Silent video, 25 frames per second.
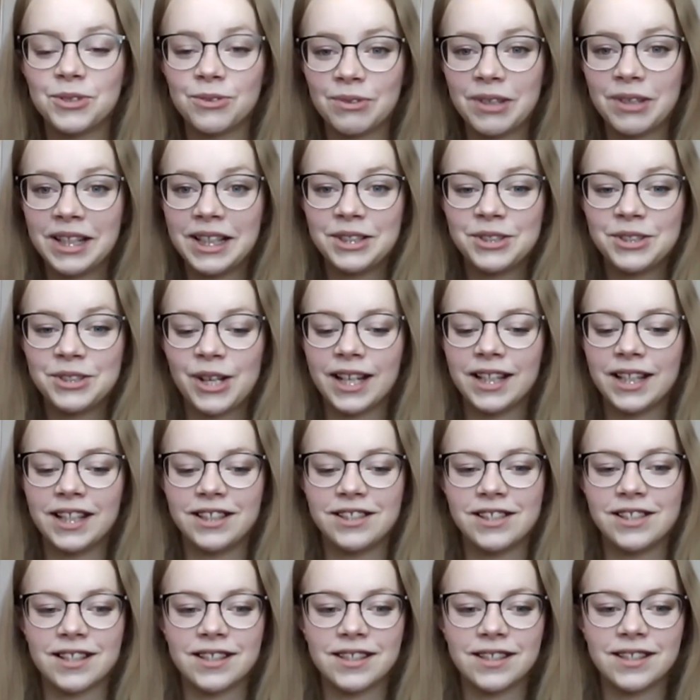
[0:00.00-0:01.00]
really trying to
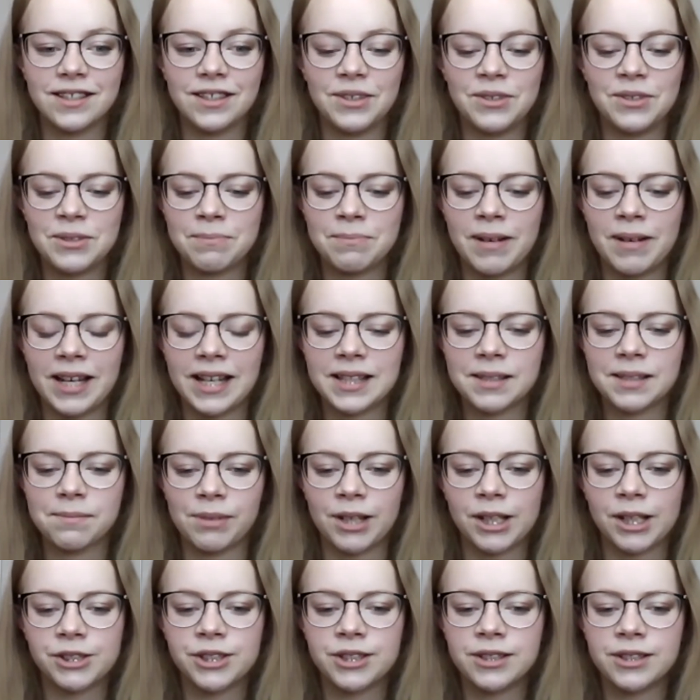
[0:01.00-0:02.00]
just use my
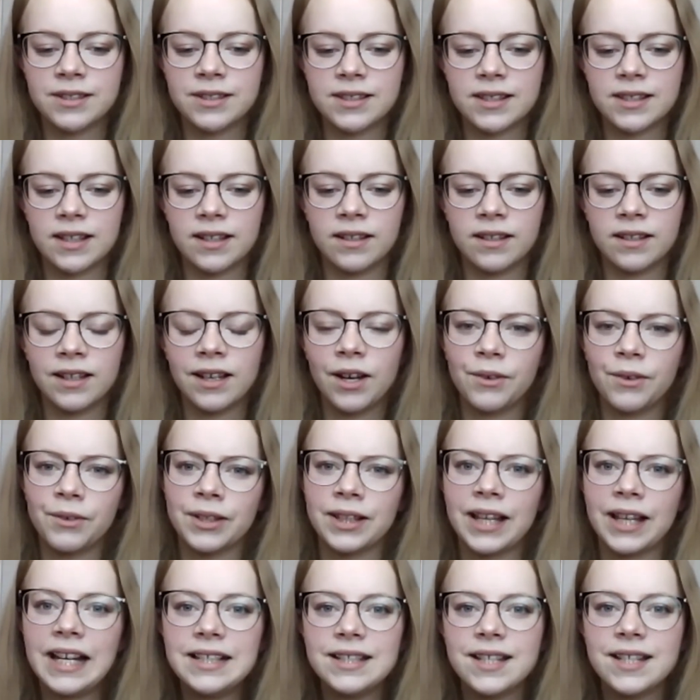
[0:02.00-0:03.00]
expressions and
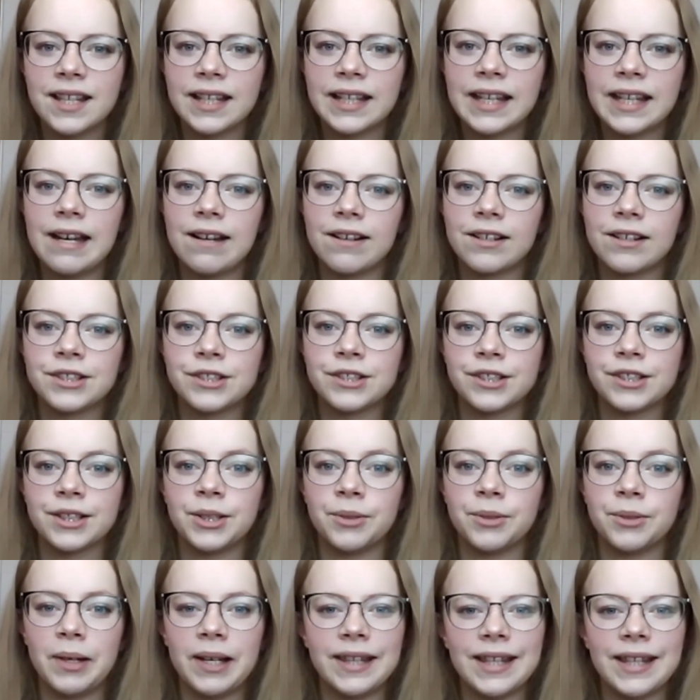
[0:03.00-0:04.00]
relate to the character in
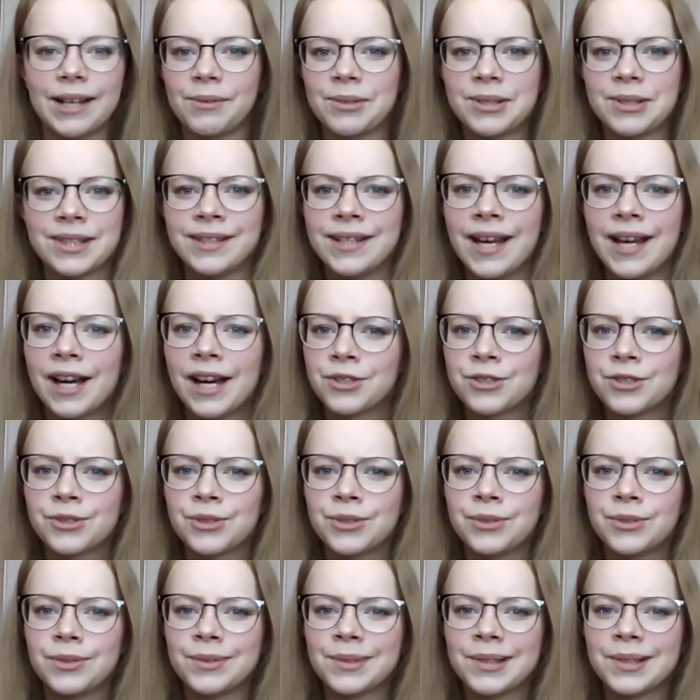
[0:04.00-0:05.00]
a way that was
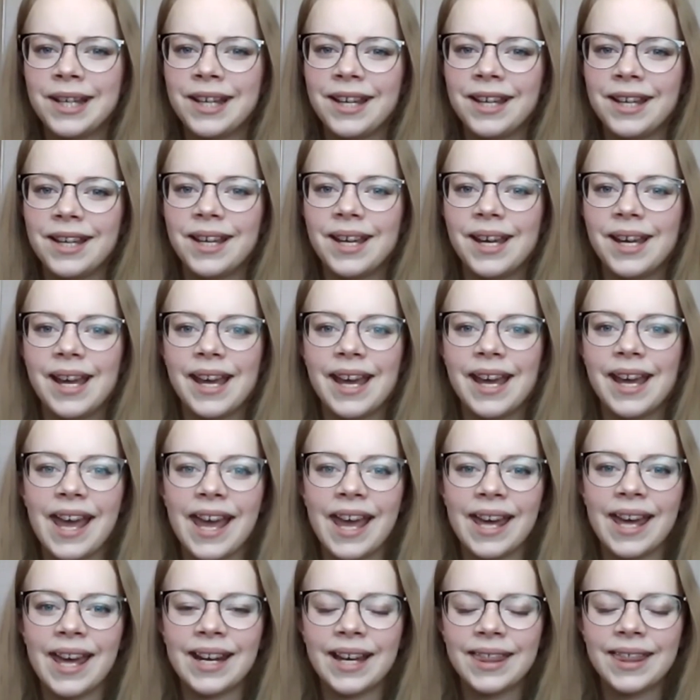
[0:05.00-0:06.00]
natural
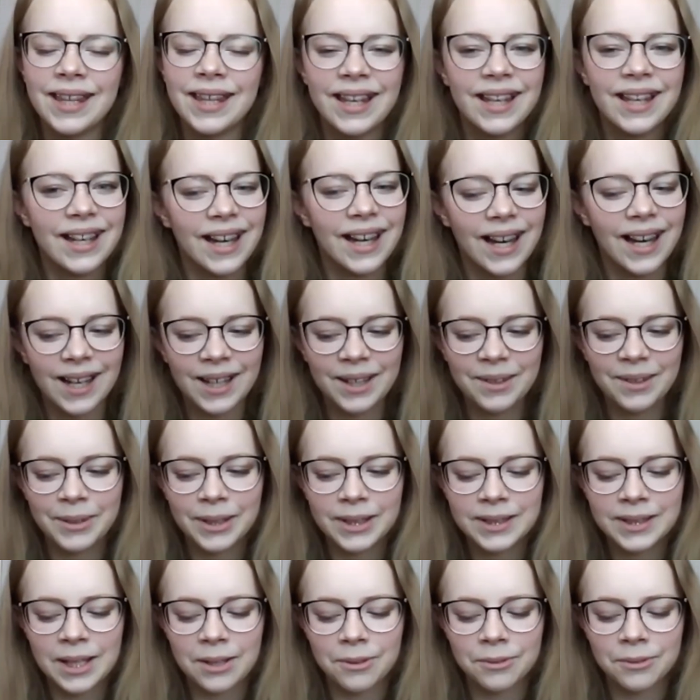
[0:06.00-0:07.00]
and I think I
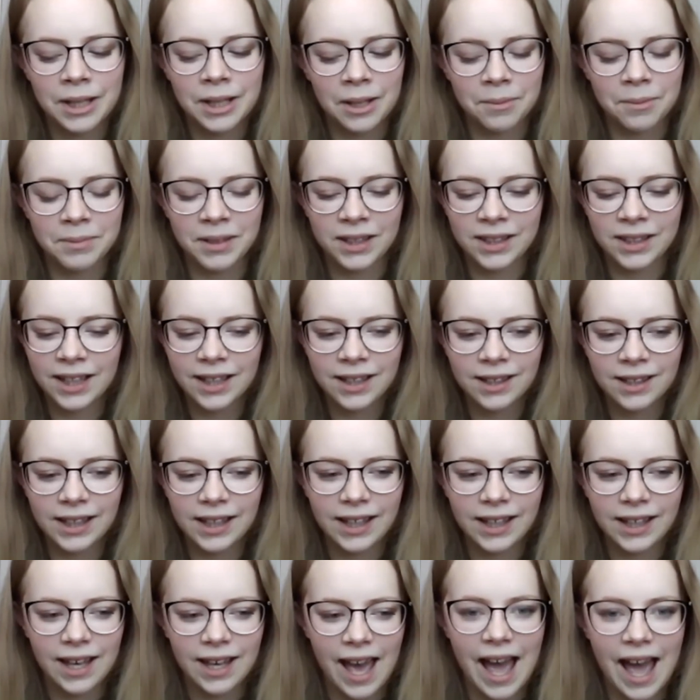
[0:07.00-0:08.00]
worked out well, but
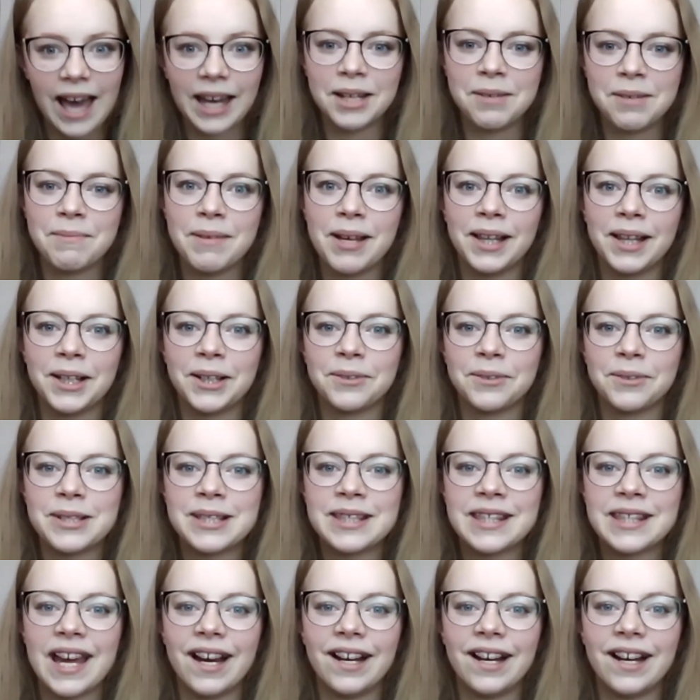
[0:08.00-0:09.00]
luckily Addie Miller
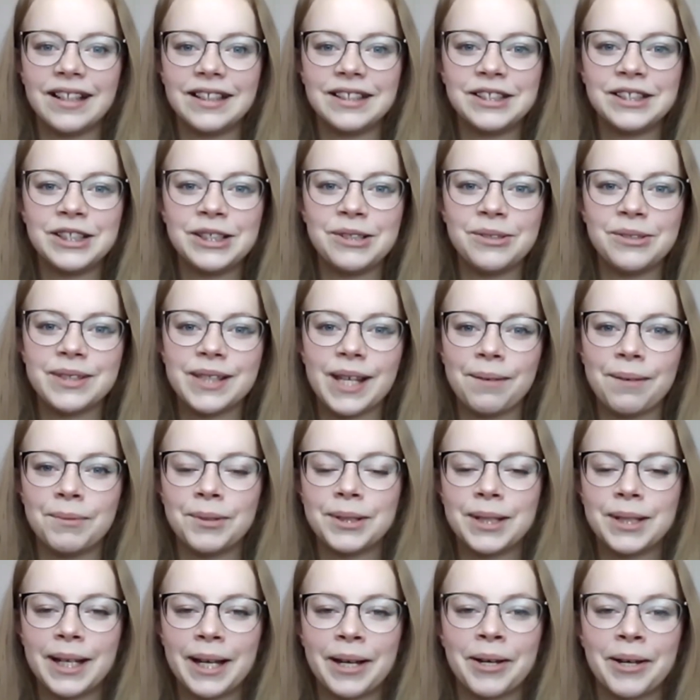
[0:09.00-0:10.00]
was there and she was able
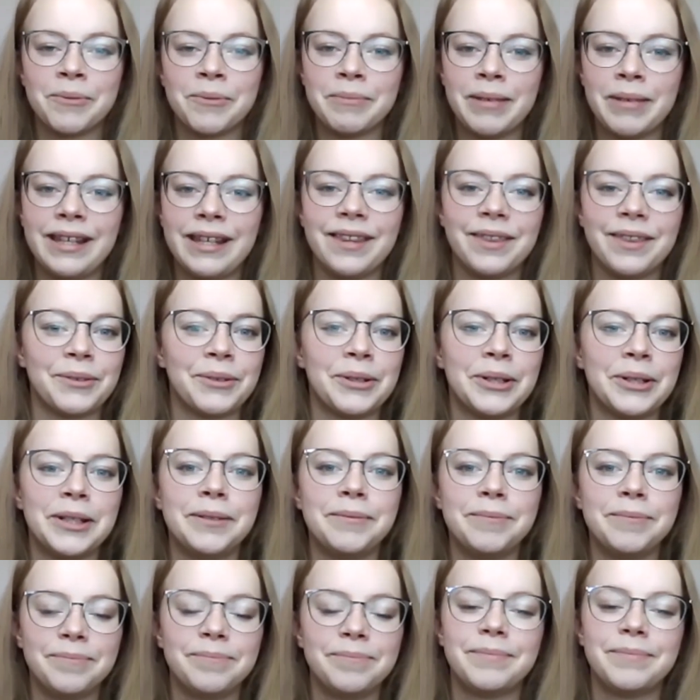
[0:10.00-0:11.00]
to help me through it.
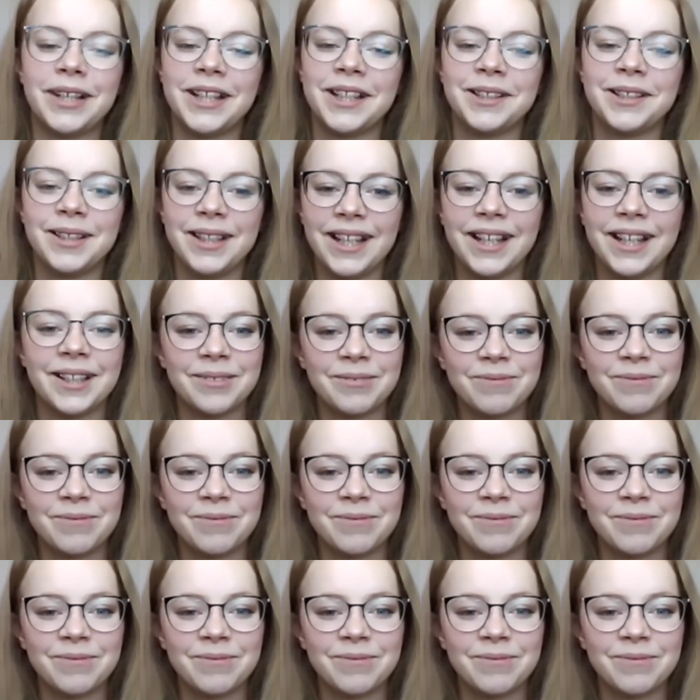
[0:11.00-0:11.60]
But yeah.